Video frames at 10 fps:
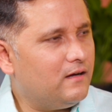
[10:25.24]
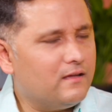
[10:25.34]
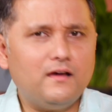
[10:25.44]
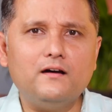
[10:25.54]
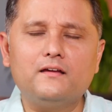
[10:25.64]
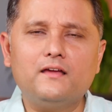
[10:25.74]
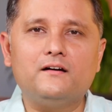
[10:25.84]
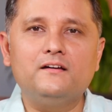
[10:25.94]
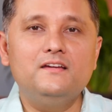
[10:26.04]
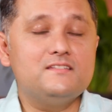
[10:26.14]
Yeah.
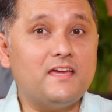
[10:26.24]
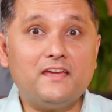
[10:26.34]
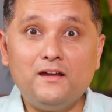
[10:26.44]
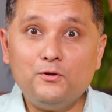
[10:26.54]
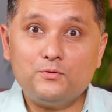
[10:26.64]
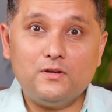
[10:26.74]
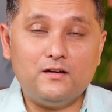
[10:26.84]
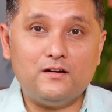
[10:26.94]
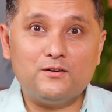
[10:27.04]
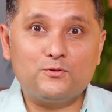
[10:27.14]
Check it out.
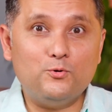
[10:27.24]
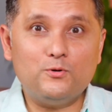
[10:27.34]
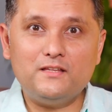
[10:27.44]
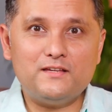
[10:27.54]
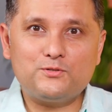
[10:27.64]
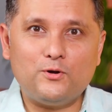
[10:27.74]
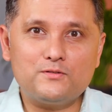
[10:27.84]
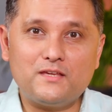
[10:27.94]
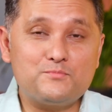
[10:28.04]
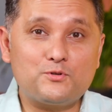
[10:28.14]
Google their
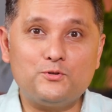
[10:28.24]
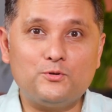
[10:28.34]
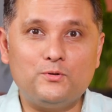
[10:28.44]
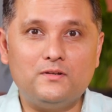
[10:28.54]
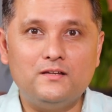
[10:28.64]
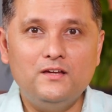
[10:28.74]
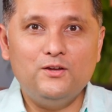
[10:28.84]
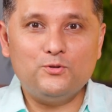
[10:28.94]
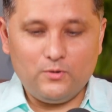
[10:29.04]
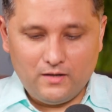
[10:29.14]
songs. I'm sure you'll
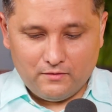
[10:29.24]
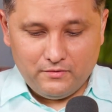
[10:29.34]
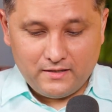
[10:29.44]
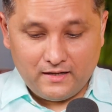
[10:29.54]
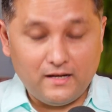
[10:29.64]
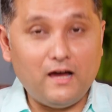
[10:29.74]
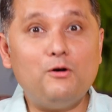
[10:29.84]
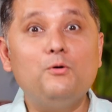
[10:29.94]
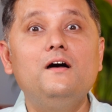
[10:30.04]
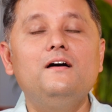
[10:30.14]
love it. And
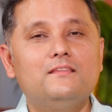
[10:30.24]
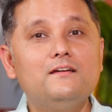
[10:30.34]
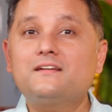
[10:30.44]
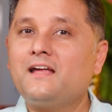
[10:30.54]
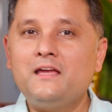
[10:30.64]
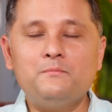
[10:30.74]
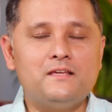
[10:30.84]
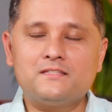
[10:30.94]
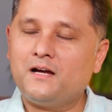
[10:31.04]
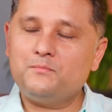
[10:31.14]
now the time
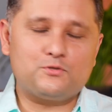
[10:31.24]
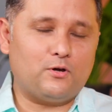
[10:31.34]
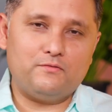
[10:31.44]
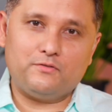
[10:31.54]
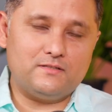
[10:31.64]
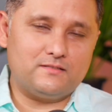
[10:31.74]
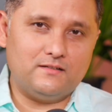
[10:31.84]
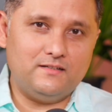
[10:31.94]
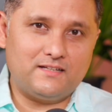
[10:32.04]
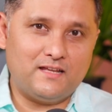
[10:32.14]
has come. Sorry for this
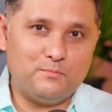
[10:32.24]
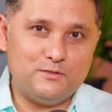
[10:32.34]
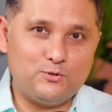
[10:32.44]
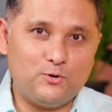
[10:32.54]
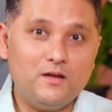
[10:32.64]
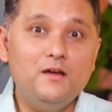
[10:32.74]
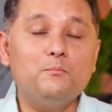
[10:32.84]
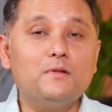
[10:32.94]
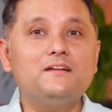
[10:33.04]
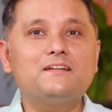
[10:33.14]
really terrible joke,
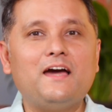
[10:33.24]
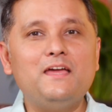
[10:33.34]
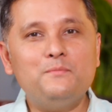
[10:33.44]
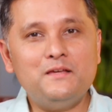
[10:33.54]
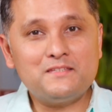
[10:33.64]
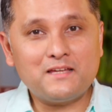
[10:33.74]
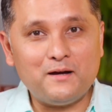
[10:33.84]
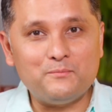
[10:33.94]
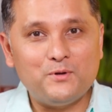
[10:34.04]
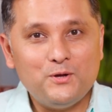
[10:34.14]
but the time has
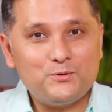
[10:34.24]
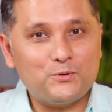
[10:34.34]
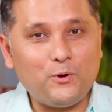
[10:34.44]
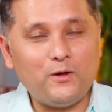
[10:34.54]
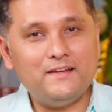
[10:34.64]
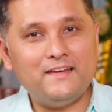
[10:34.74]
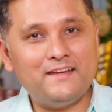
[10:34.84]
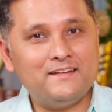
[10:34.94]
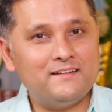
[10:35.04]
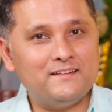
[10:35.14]
come to call an
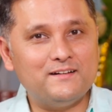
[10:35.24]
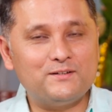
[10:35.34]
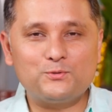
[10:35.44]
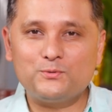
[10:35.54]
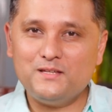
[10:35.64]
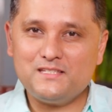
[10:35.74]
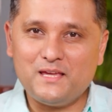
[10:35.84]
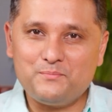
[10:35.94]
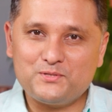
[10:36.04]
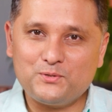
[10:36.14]
end to this
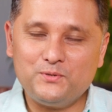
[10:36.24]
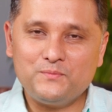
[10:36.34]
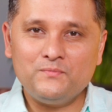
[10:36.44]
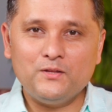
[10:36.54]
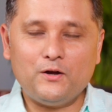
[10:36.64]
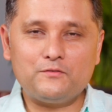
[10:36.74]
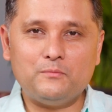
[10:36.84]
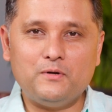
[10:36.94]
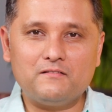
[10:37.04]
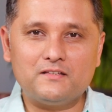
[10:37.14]
episode of the
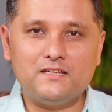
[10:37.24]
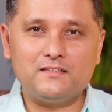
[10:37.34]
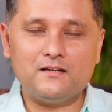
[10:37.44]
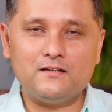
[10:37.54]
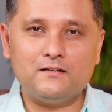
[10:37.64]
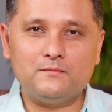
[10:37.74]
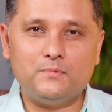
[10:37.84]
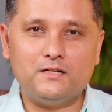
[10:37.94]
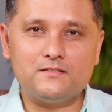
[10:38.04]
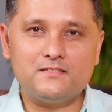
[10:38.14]
Bhagavad
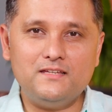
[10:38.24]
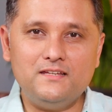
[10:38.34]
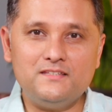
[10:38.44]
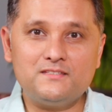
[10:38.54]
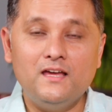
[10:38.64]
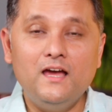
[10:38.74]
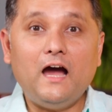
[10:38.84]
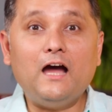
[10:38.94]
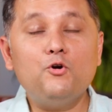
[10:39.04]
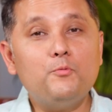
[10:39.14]
Gita series.
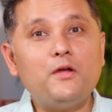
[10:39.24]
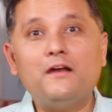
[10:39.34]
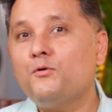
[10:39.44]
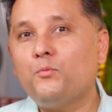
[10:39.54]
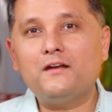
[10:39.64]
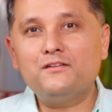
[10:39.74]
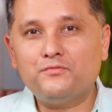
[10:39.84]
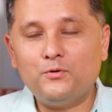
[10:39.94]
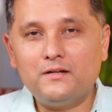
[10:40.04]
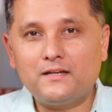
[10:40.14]
I hope you had a
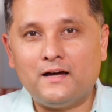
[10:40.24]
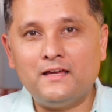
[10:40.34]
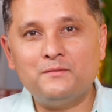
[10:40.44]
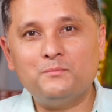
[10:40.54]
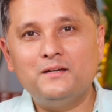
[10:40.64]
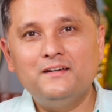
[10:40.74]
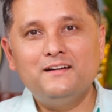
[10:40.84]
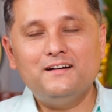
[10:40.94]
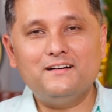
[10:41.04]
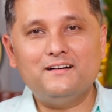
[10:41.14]
wonderful time
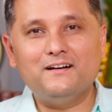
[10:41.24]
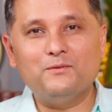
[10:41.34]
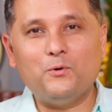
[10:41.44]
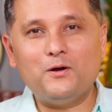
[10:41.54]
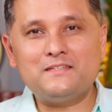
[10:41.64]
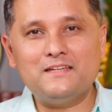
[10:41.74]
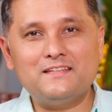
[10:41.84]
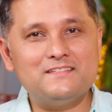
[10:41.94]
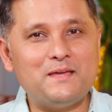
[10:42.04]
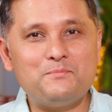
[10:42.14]
watching
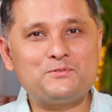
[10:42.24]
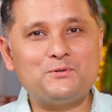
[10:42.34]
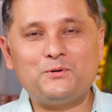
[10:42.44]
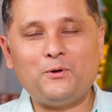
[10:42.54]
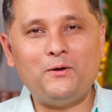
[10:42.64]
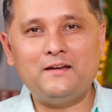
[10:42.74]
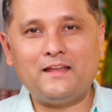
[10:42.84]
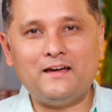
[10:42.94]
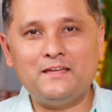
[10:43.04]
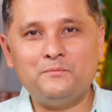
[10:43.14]
this episode on
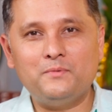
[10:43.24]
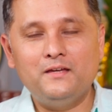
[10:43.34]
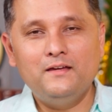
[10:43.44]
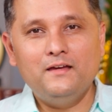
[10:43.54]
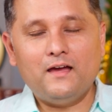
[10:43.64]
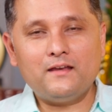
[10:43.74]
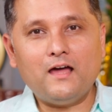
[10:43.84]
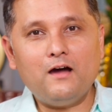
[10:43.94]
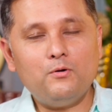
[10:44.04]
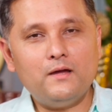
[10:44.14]
time. And
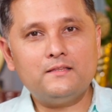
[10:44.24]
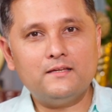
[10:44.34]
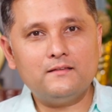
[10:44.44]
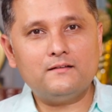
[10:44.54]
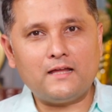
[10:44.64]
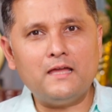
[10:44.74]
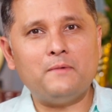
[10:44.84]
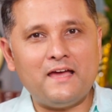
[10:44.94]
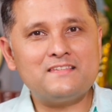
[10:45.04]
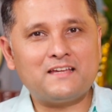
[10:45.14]
now I think the time
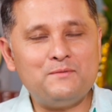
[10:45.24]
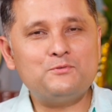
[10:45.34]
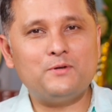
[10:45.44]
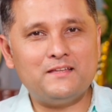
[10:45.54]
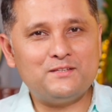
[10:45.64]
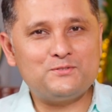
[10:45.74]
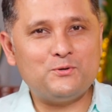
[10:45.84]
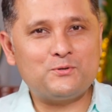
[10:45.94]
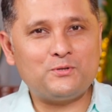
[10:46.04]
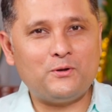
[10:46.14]
has come to end the
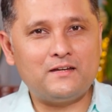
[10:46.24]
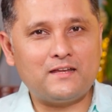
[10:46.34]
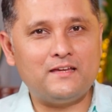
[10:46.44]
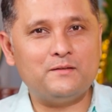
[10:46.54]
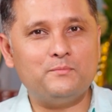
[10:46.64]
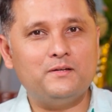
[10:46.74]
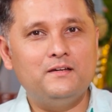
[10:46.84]
jokes on time.